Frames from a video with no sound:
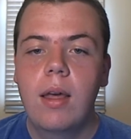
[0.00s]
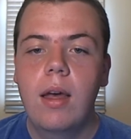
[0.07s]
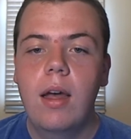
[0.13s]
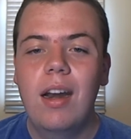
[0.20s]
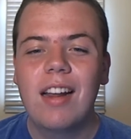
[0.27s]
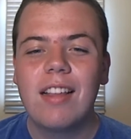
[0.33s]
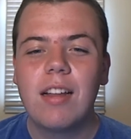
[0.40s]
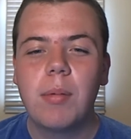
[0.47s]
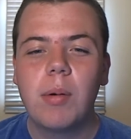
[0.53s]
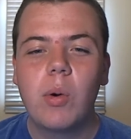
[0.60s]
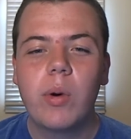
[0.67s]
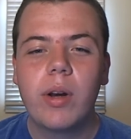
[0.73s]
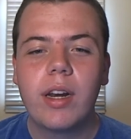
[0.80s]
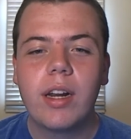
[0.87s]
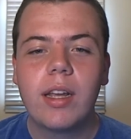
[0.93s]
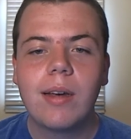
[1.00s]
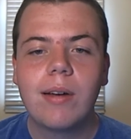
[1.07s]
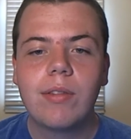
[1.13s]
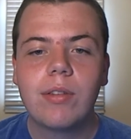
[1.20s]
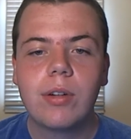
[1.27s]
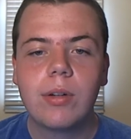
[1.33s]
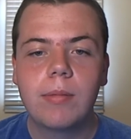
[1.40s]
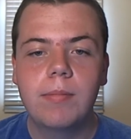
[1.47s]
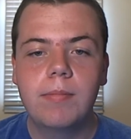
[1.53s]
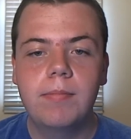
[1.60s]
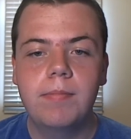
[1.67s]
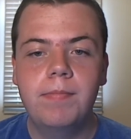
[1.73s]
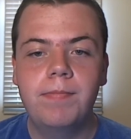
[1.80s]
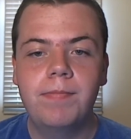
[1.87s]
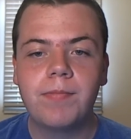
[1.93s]
Next topic I wanted to cover,
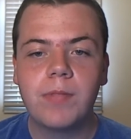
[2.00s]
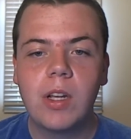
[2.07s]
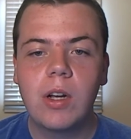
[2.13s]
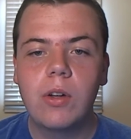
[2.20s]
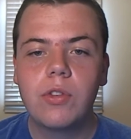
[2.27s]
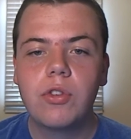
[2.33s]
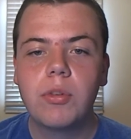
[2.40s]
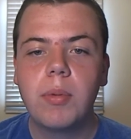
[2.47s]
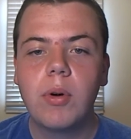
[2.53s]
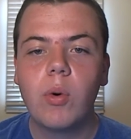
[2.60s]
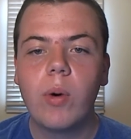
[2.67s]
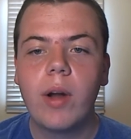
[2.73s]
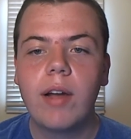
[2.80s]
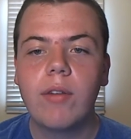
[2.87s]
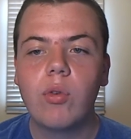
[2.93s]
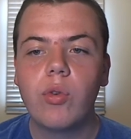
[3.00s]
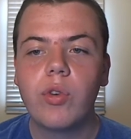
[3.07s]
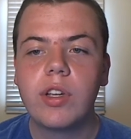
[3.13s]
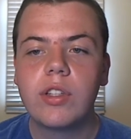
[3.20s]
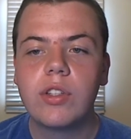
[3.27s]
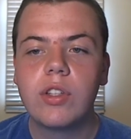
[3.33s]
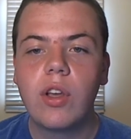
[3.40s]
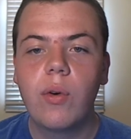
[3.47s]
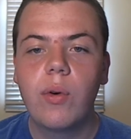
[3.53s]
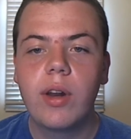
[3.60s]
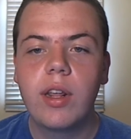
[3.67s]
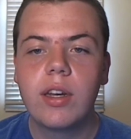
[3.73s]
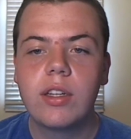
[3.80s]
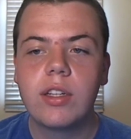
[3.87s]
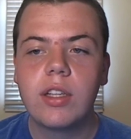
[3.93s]
college football rivalries going
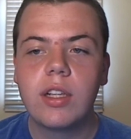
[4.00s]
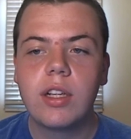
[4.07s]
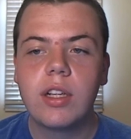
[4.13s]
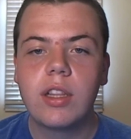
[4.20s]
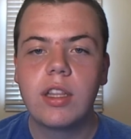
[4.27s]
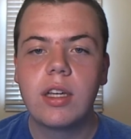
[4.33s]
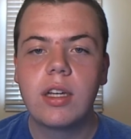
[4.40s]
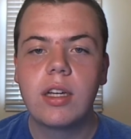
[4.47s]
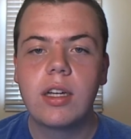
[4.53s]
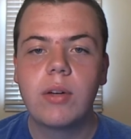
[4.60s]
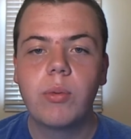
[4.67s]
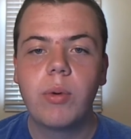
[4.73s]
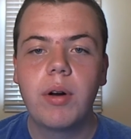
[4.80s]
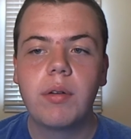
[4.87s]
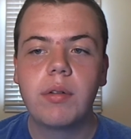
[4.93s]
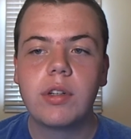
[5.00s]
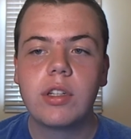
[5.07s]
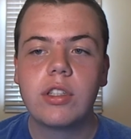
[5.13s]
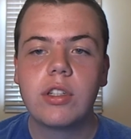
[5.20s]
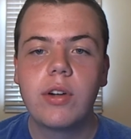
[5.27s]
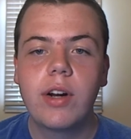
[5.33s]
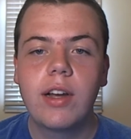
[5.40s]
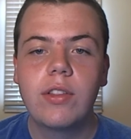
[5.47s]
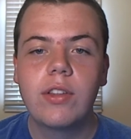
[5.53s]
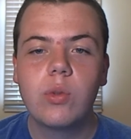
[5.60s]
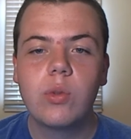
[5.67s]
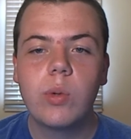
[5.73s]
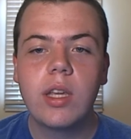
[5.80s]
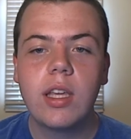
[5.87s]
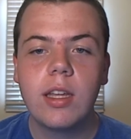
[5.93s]
into the Red River Showdown
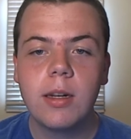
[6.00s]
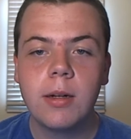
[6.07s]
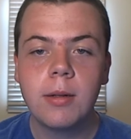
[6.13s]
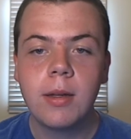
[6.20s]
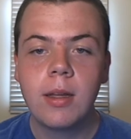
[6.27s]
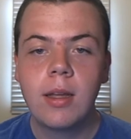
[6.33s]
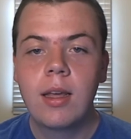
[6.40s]
this weekend.